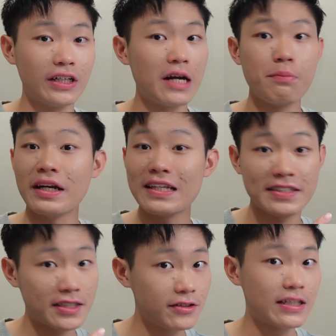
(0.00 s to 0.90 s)
There are many
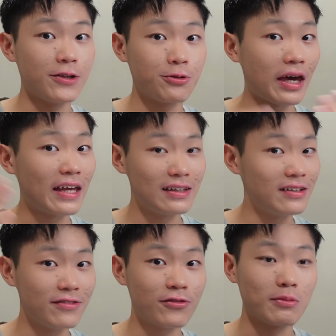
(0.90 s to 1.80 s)
skills that you can
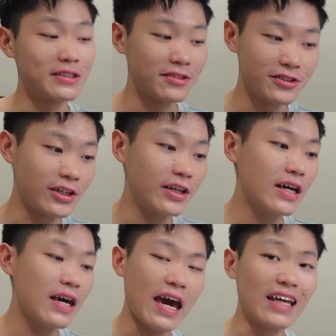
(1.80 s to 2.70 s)
learn from Skillshare,
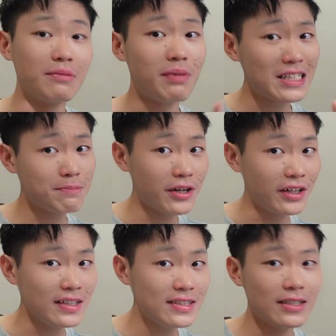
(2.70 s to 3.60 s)
and the best part
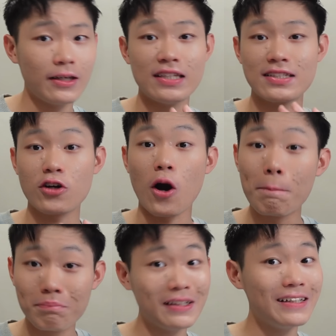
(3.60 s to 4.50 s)
is it's
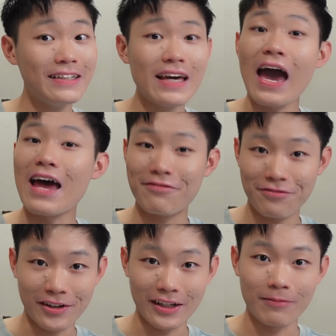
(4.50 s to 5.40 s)
completely
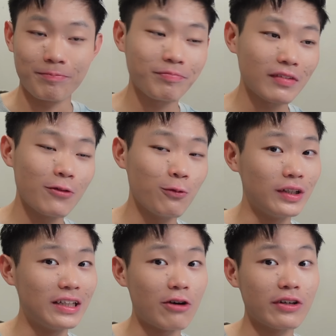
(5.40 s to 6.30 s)
ad-free
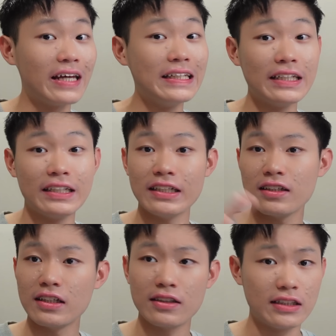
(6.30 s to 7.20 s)
without any
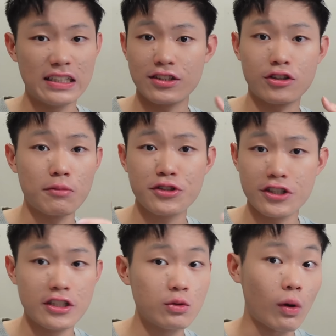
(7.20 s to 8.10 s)

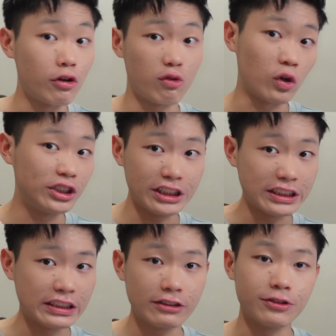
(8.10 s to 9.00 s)
disruptions while you're
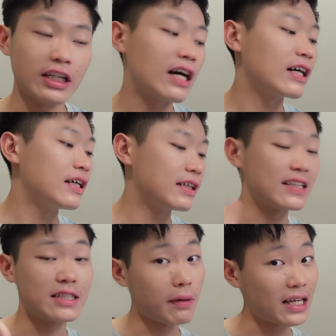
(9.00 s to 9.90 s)
watching. So yeah,
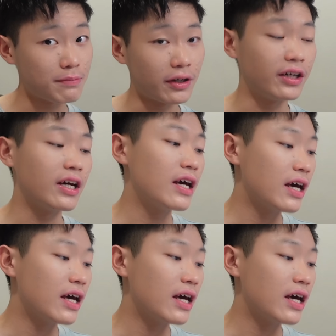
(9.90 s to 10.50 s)
that's the best part.